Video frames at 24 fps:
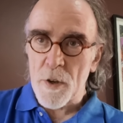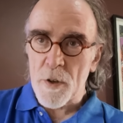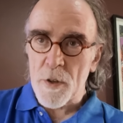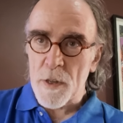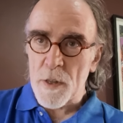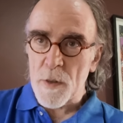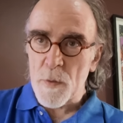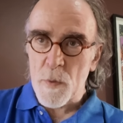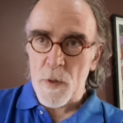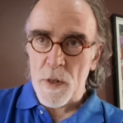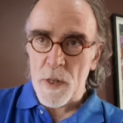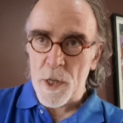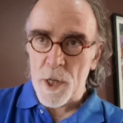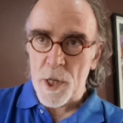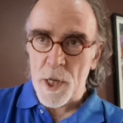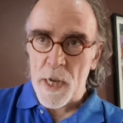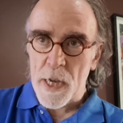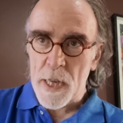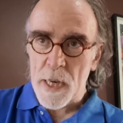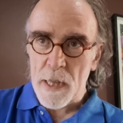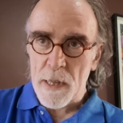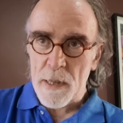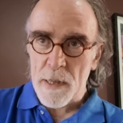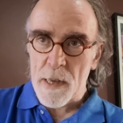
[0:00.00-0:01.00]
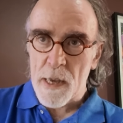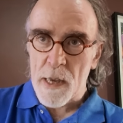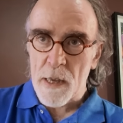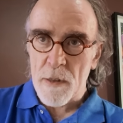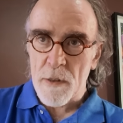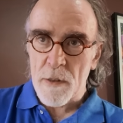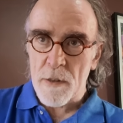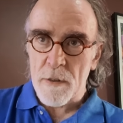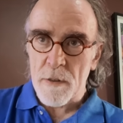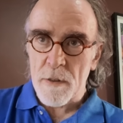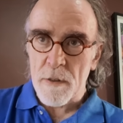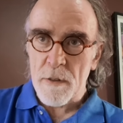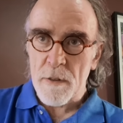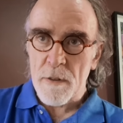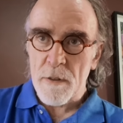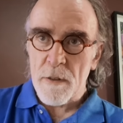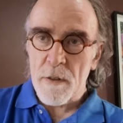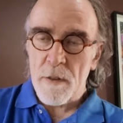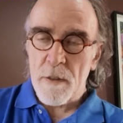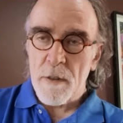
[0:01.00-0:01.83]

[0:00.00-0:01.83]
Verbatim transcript: on is with the Chinese accent.